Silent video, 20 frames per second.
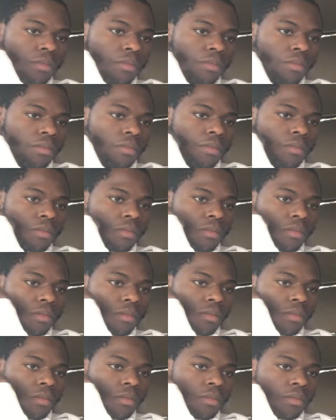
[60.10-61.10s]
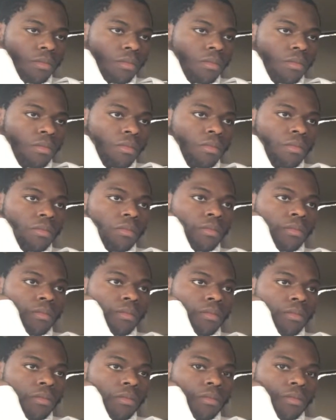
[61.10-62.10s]

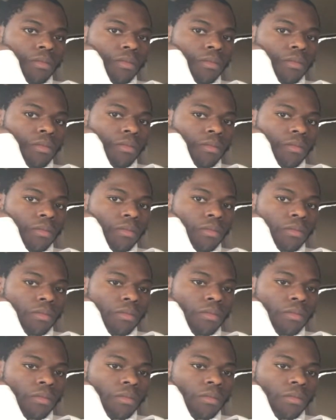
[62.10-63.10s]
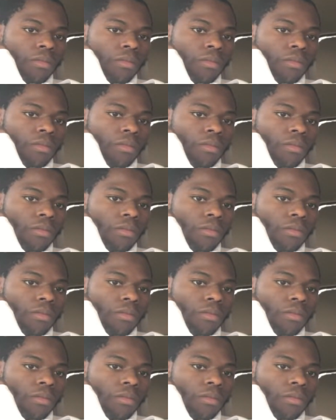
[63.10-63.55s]
This person isn't speaking.